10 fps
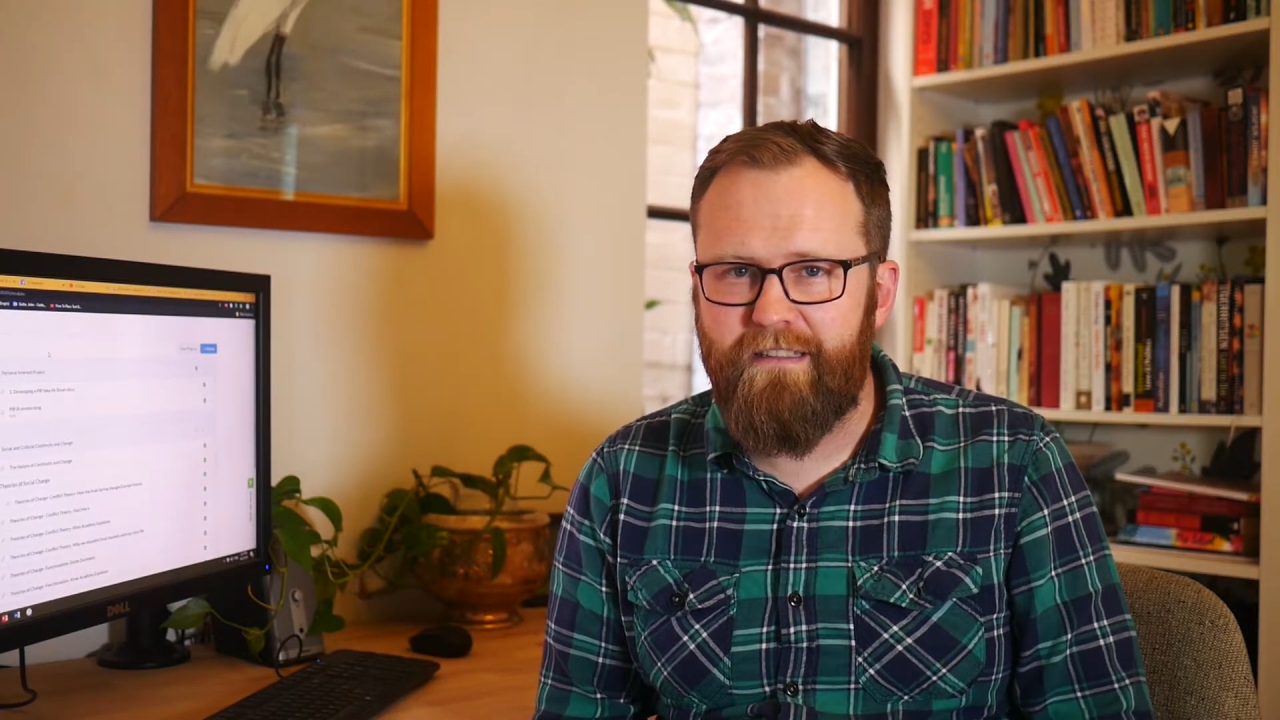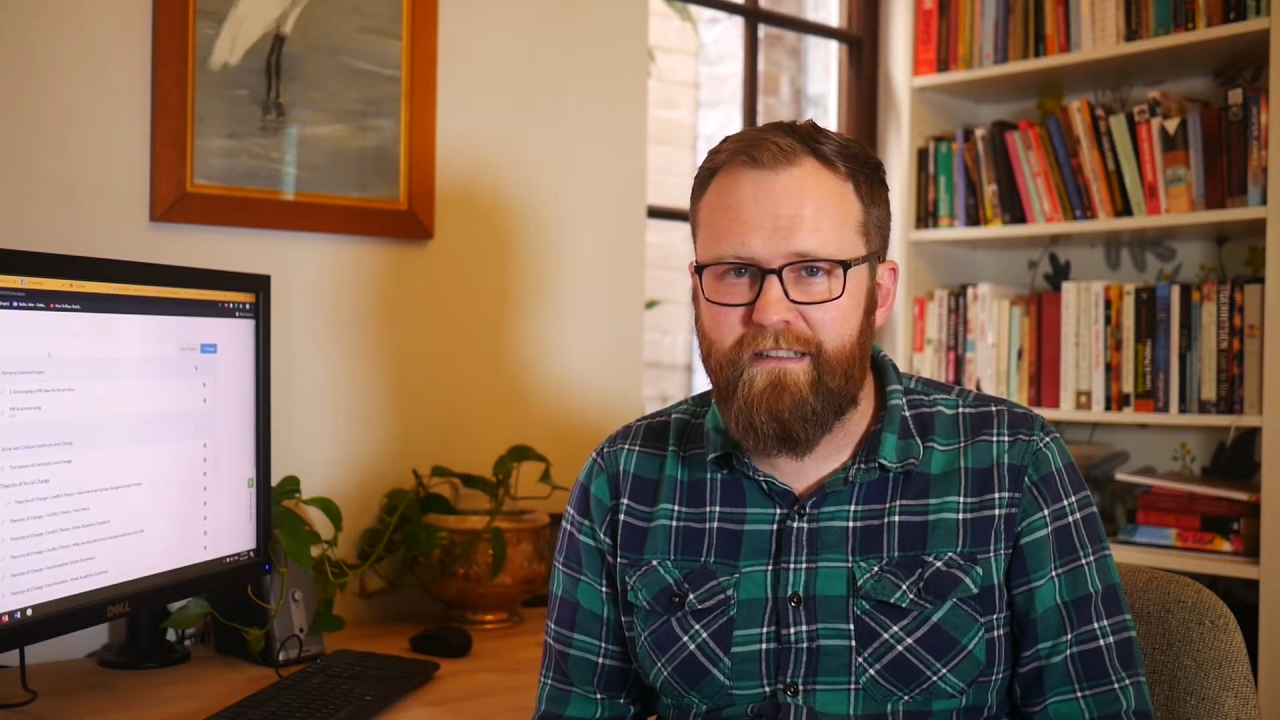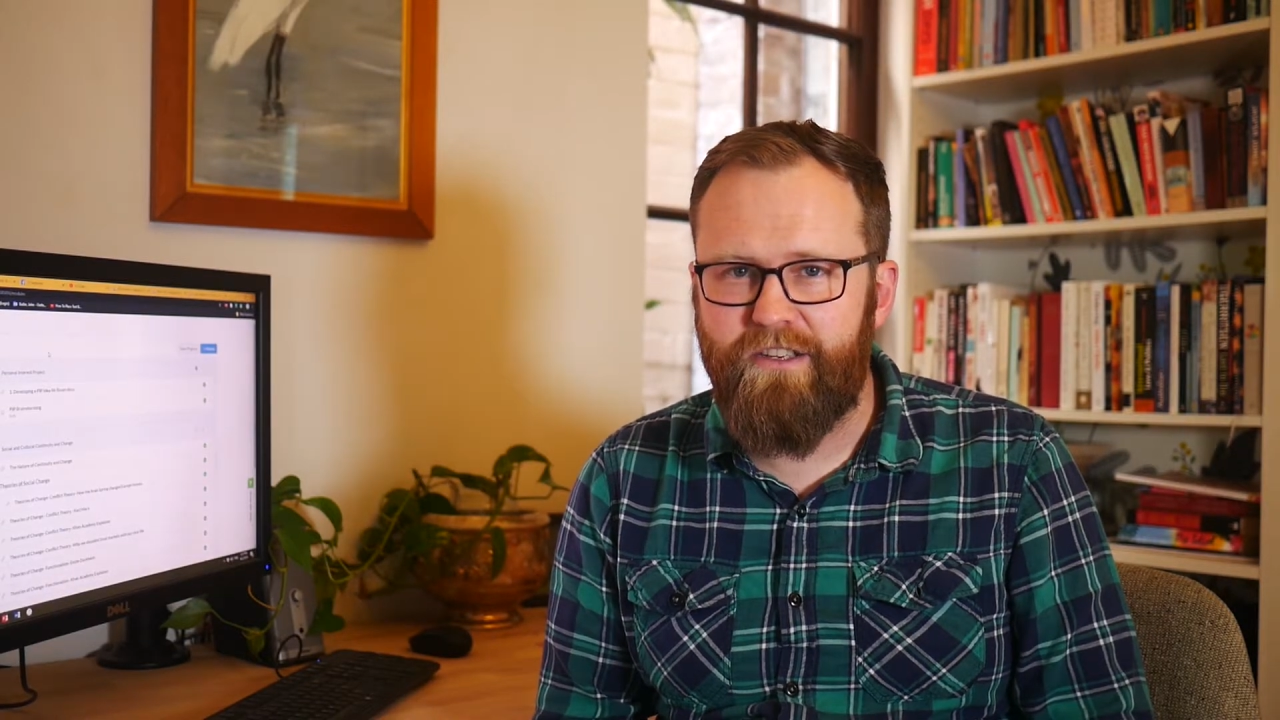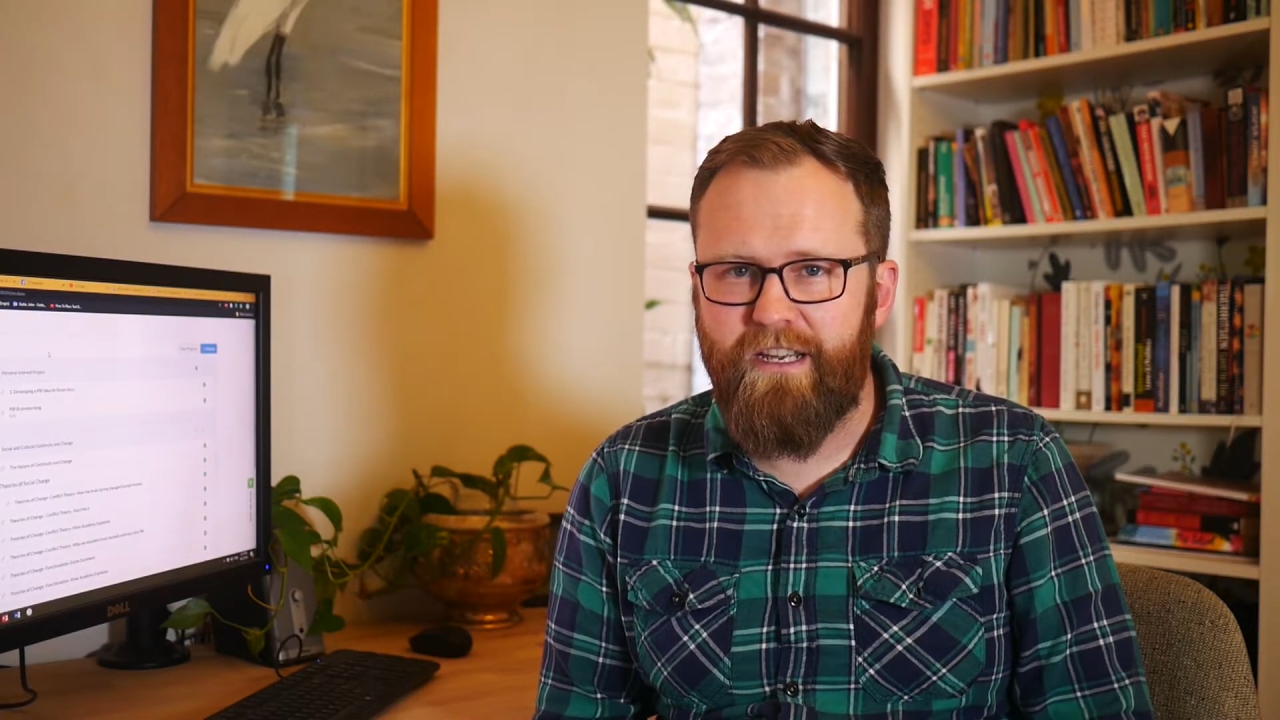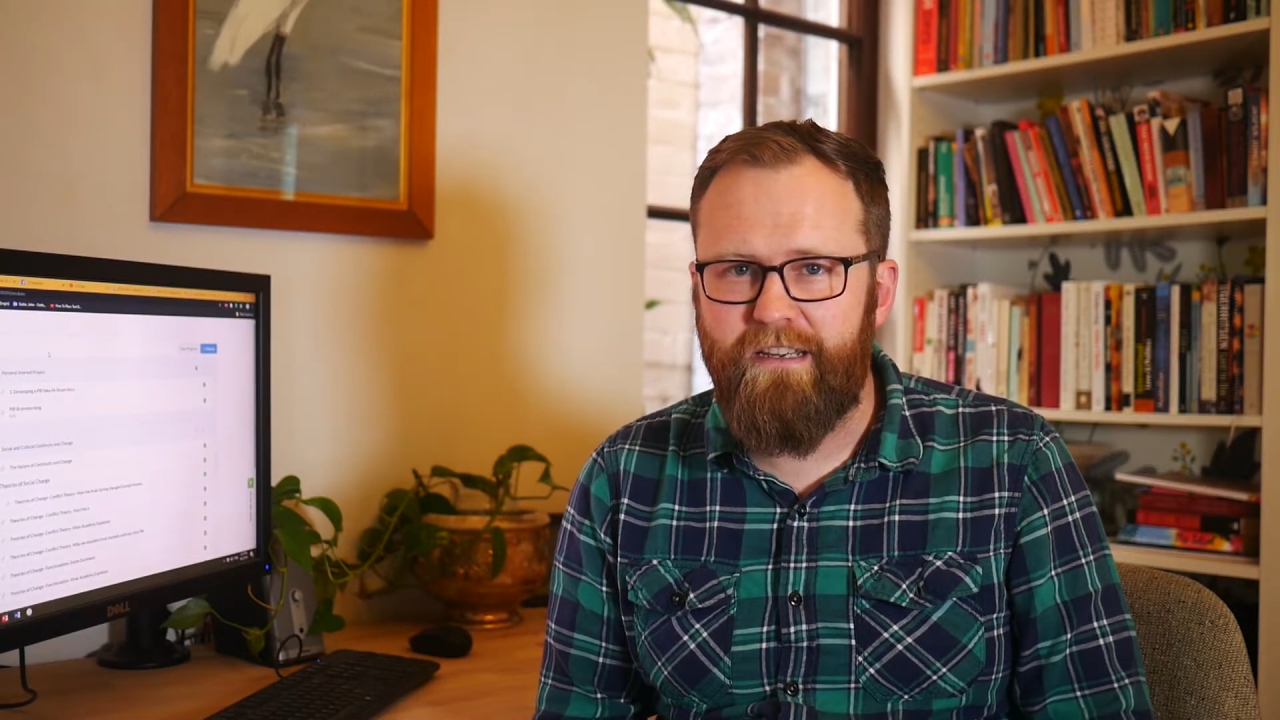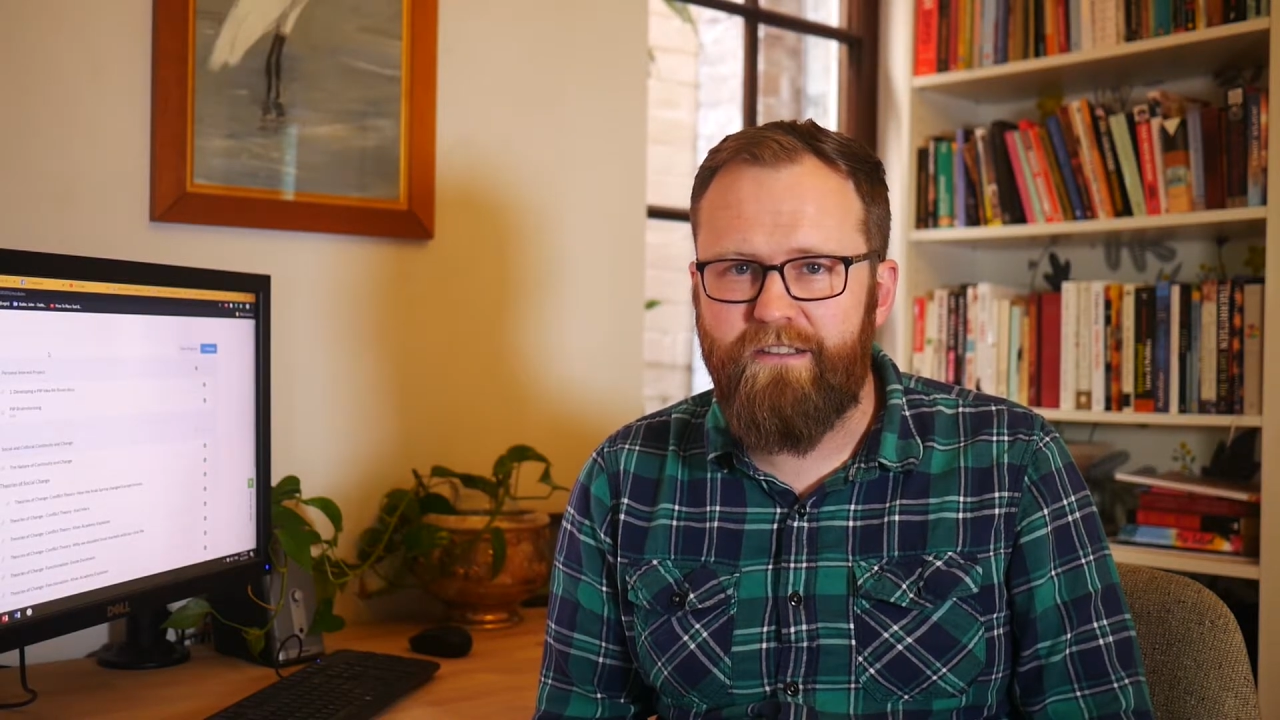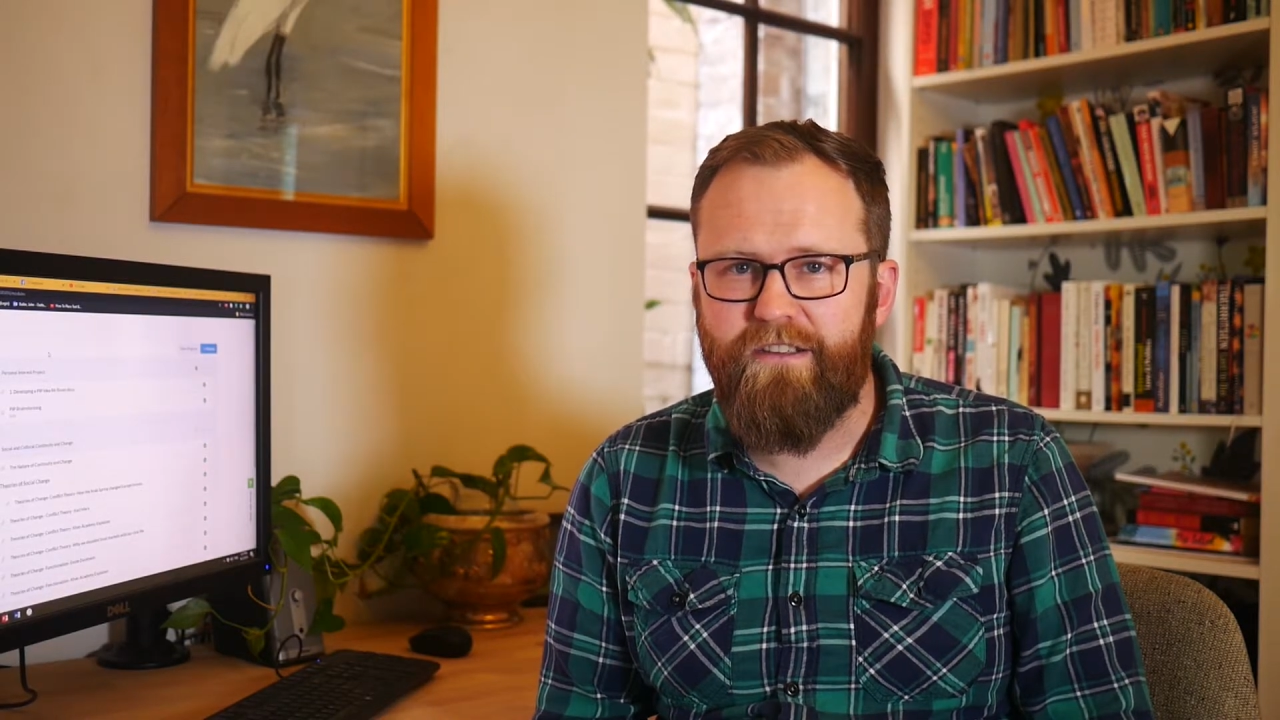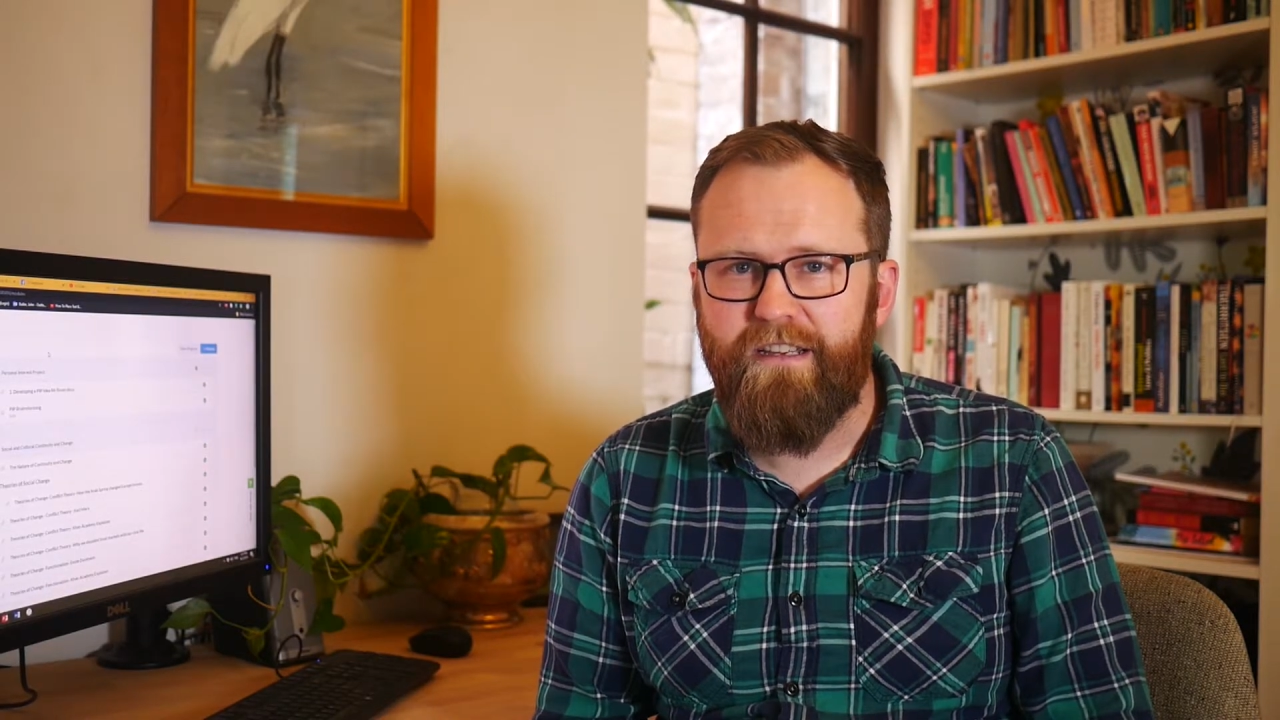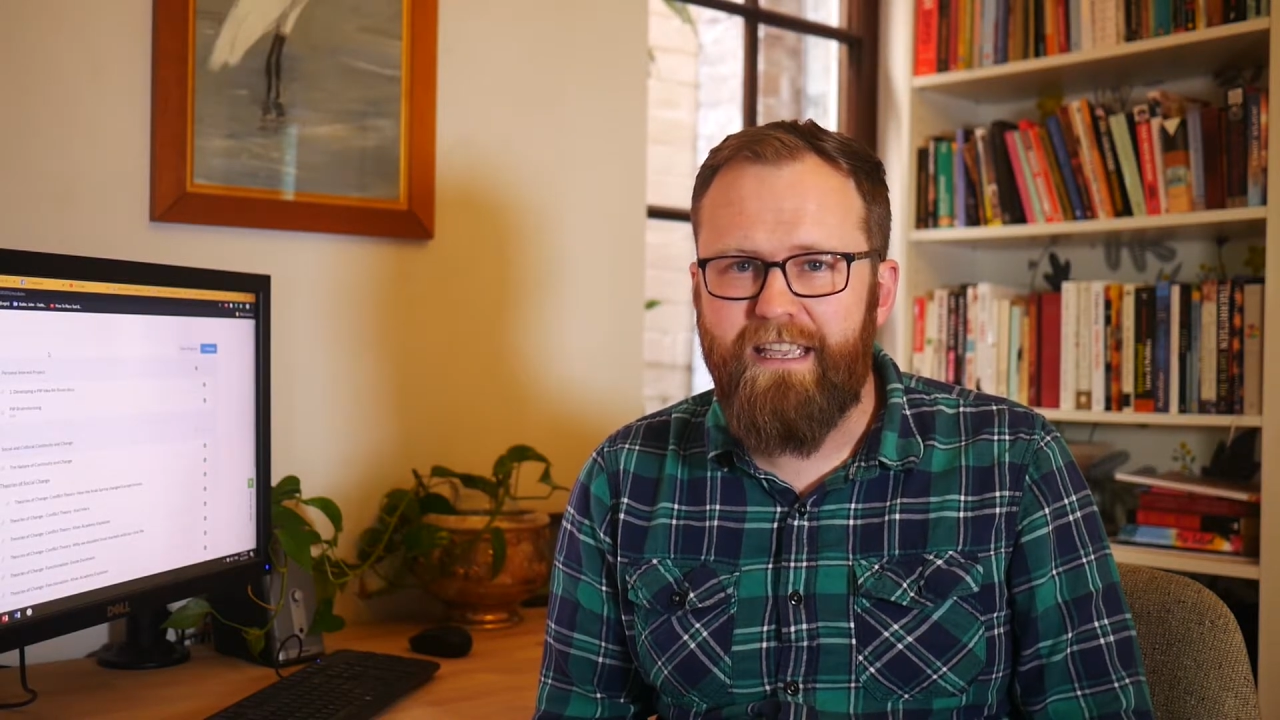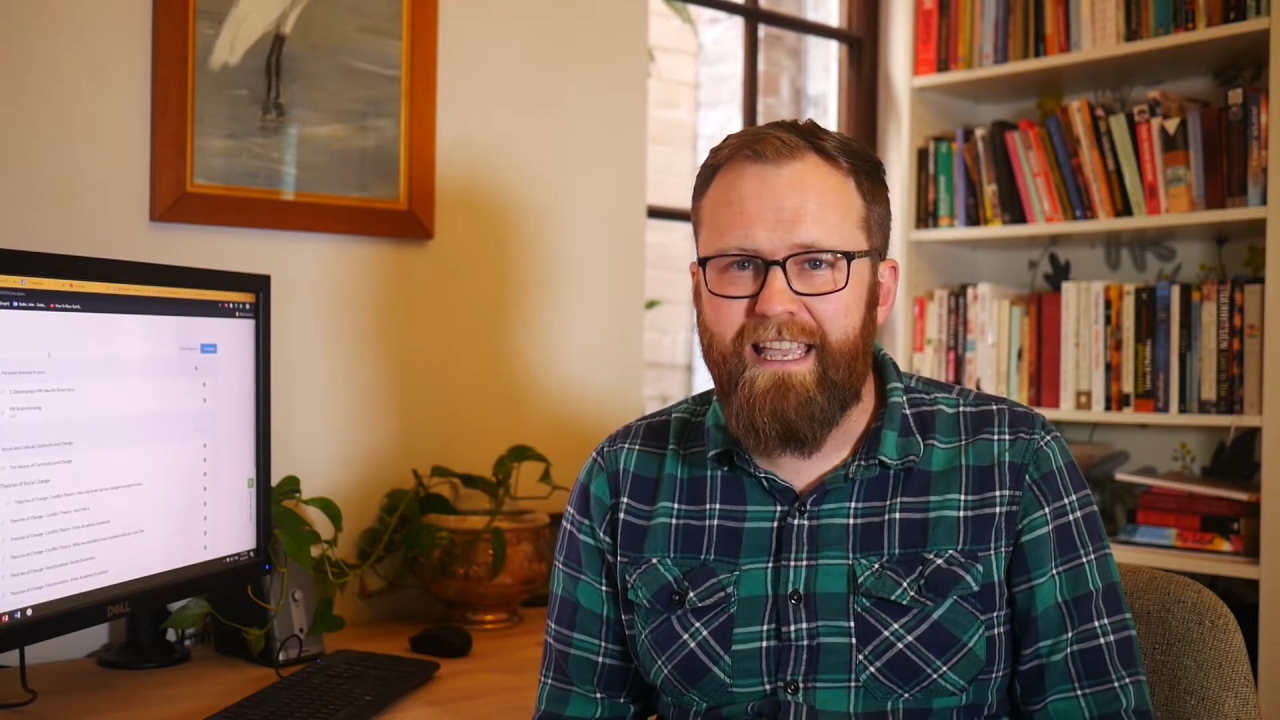to change